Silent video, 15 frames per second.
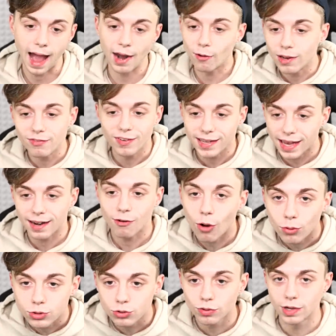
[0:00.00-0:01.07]
I don't even get a
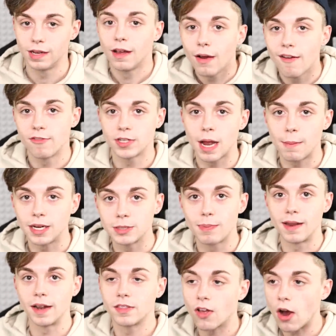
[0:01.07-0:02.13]
whole tree every time I
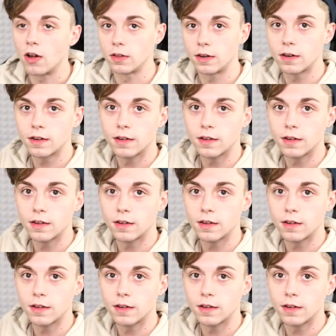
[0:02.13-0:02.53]
spend $1.